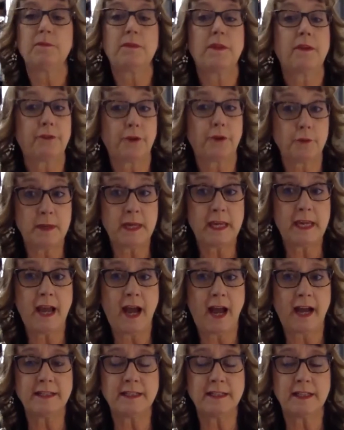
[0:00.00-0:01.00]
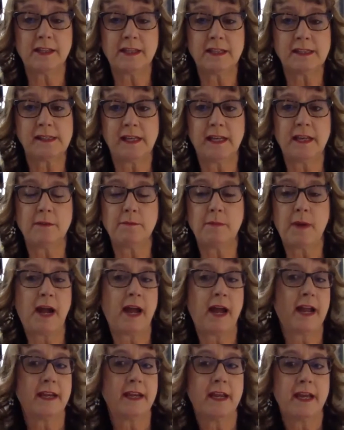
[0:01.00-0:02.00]
For me, I did this in
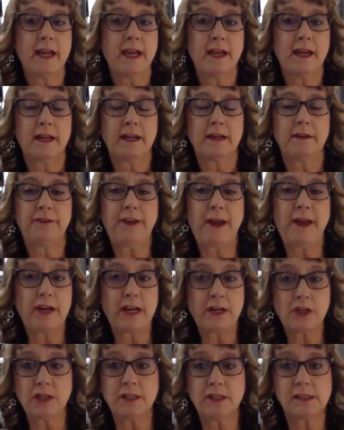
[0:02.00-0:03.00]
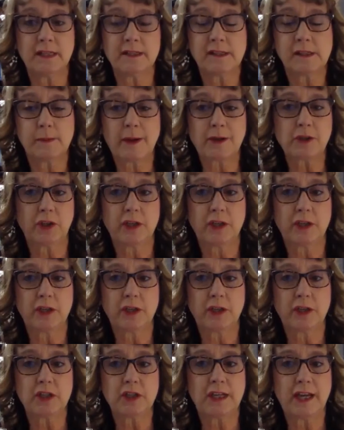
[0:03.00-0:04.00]
my Foundations in Special
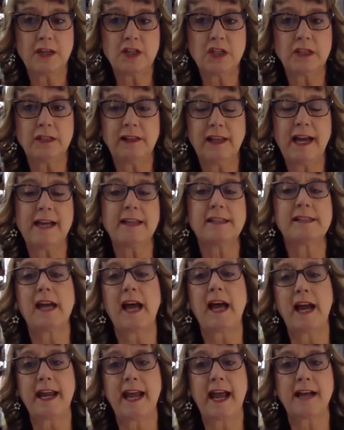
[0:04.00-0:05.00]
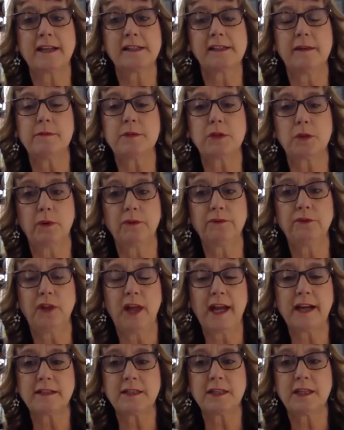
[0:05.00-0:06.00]
Education class. I asked them to
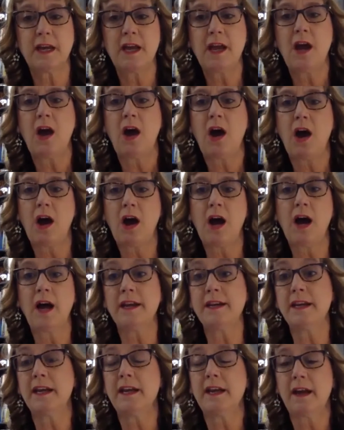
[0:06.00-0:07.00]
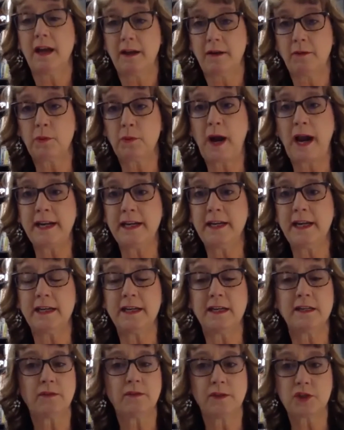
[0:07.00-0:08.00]
reflect on writing an
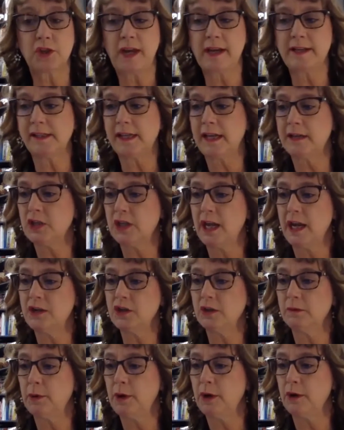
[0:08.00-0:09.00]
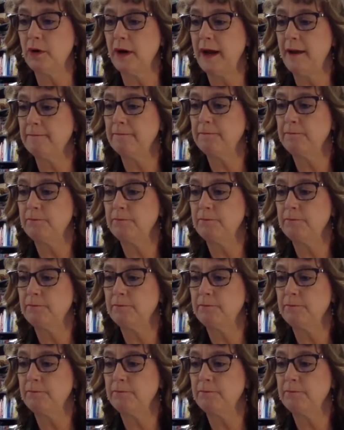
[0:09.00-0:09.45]
individualized education program.